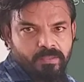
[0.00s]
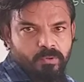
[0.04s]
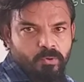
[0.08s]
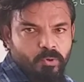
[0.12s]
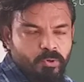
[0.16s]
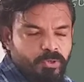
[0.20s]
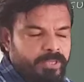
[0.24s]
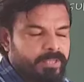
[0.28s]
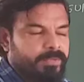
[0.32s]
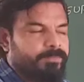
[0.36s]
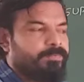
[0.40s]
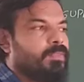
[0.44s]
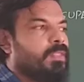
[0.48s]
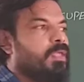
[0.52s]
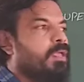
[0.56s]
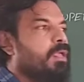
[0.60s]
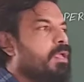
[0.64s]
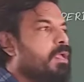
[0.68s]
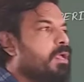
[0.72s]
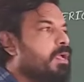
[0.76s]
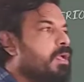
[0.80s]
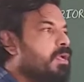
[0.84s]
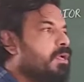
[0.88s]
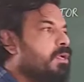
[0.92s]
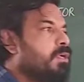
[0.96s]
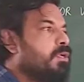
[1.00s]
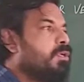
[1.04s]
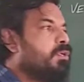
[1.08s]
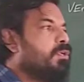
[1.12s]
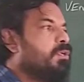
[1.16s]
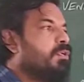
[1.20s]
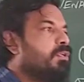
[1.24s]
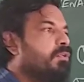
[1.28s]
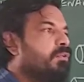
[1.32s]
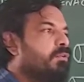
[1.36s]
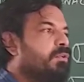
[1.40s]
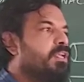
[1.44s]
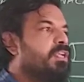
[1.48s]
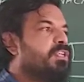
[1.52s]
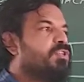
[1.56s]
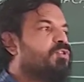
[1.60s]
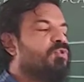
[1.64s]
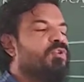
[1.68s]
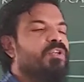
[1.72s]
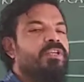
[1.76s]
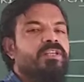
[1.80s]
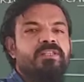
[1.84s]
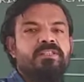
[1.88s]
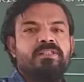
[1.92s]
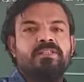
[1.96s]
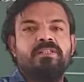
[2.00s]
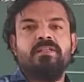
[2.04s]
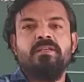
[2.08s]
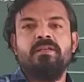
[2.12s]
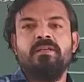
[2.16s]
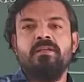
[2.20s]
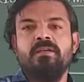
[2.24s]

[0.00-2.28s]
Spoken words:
Okay. Dear students,